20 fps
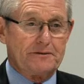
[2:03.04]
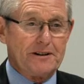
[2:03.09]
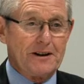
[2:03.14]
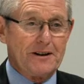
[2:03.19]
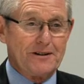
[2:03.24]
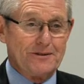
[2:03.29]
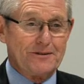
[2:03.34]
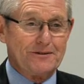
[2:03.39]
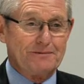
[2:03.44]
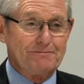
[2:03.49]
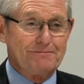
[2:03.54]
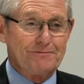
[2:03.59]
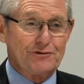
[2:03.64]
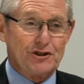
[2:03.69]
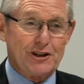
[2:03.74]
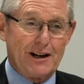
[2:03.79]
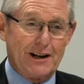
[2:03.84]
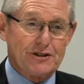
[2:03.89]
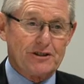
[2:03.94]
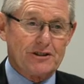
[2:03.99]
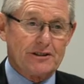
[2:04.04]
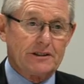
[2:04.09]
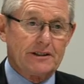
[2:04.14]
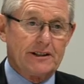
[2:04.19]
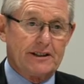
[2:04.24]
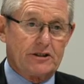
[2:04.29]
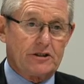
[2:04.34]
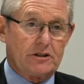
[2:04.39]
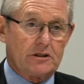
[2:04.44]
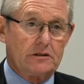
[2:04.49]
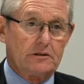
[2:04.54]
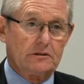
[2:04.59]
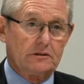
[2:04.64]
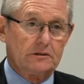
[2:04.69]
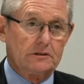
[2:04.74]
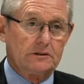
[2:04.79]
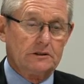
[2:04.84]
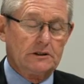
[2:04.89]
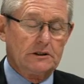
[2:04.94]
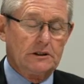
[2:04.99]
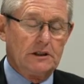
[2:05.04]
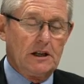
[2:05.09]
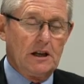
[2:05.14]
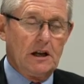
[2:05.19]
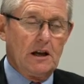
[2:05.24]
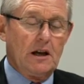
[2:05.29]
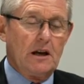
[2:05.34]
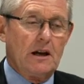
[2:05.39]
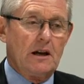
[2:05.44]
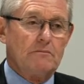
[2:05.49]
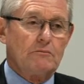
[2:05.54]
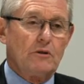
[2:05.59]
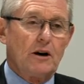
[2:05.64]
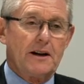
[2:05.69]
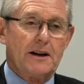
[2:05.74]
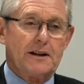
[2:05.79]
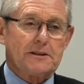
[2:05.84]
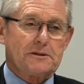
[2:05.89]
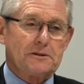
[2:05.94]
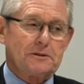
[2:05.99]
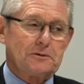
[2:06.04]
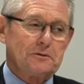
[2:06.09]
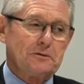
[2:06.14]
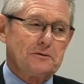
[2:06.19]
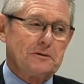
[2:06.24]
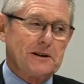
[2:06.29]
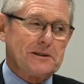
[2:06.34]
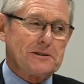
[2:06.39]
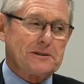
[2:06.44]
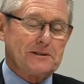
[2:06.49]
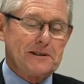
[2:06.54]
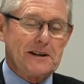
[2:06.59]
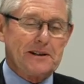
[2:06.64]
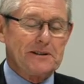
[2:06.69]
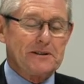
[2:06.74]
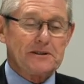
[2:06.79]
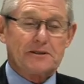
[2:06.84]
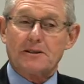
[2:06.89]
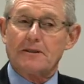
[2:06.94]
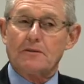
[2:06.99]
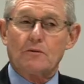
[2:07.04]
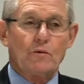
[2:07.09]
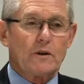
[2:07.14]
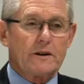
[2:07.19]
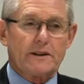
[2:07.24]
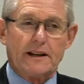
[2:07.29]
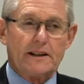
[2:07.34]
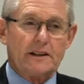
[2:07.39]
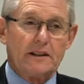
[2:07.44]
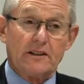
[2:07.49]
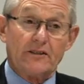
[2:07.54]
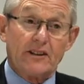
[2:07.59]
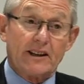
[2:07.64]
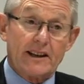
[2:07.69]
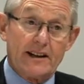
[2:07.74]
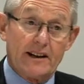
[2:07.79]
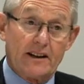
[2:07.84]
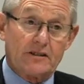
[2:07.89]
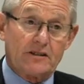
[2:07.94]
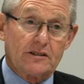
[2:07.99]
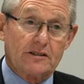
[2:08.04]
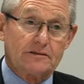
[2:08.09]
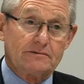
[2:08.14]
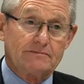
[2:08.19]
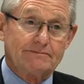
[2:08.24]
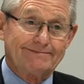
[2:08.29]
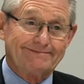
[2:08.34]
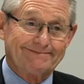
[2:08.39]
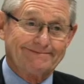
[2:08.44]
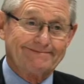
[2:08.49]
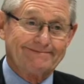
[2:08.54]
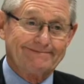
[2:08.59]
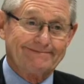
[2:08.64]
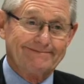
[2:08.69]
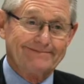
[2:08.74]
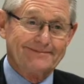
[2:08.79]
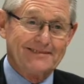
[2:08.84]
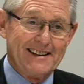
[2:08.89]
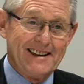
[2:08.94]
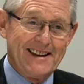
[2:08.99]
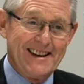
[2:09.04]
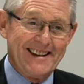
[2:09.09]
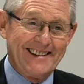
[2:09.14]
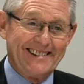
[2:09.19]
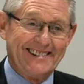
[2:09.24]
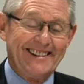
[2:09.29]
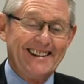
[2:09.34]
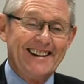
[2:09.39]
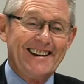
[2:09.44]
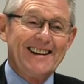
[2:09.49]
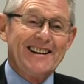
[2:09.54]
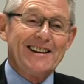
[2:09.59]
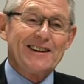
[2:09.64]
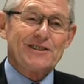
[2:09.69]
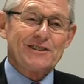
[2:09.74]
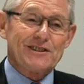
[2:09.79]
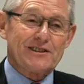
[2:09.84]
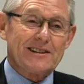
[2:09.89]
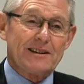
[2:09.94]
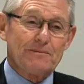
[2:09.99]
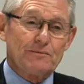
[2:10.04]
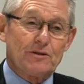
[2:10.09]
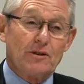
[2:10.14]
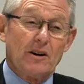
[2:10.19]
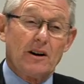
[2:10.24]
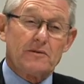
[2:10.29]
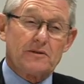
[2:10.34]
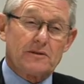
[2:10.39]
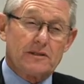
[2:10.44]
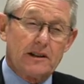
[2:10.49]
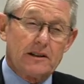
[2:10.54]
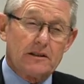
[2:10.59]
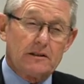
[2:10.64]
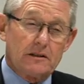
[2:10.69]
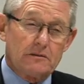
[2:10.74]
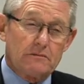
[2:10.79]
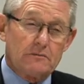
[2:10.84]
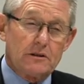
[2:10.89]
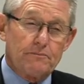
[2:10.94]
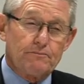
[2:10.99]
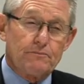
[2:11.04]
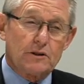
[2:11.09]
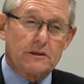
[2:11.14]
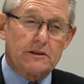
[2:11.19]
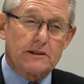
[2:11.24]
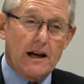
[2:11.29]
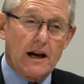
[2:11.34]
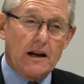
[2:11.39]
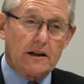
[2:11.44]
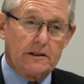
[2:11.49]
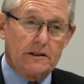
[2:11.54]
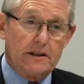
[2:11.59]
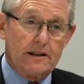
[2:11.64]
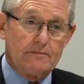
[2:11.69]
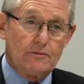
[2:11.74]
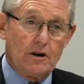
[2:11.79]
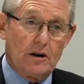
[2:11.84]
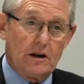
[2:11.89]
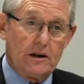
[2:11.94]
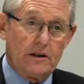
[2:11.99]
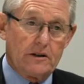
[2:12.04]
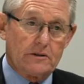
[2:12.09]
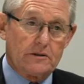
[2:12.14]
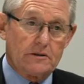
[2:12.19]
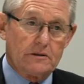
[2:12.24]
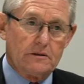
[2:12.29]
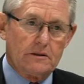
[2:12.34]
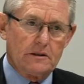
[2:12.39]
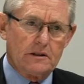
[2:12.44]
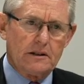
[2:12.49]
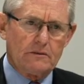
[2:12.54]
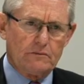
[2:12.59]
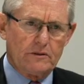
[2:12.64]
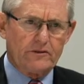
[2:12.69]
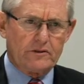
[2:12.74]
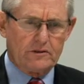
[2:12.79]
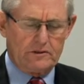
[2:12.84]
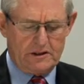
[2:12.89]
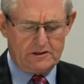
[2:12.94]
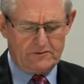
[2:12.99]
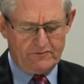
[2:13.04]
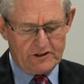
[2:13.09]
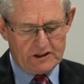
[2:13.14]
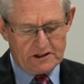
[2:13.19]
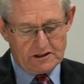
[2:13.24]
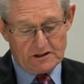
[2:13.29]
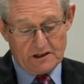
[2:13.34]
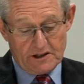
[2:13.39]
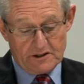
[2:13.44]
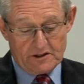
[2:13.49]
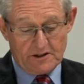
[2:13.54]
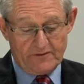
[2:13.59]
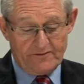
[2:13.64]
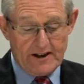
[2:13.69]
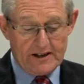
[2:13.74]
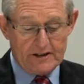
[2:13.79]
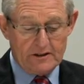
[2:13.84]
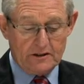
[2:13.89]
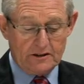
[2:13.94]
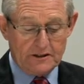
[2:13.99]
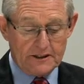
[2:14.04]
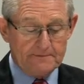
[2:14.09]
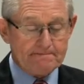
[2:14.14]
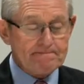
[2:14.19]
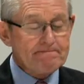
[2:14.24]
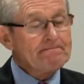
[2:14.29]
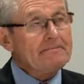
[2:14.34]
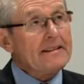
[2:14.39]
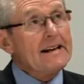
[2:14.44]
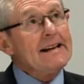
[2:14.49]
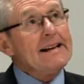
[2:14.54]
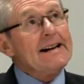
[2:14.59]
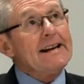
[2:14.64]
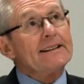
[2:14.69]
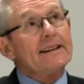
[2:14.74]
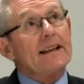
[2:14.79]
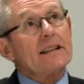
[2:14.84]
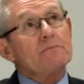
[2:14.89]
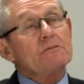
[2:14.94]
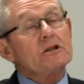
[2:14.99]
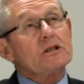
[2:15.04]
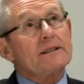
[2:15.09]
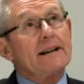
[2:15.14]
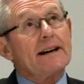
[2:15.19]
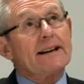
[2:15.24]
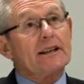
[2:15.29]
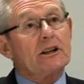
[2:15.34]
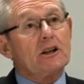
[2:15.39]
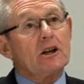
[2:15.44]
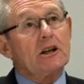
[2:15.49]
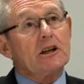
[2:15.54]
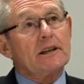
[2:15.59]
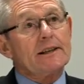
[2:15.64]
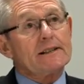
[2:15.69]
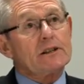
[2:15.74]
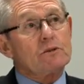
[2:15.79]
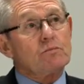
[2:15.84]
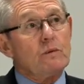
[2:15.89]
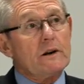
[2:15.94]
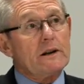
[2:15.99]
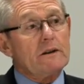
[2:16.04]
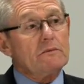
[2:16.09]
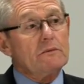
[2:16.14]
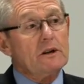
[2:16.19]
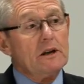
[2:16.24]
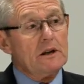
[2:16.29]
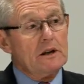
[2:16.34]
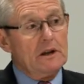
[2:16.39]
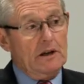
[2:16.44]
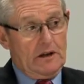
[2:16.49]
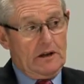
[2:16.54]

the road charges less. And my answer always to that is, what are they leaving out? And sometimes you put doubt in their minds. I think it's the value thing. Another mistake is when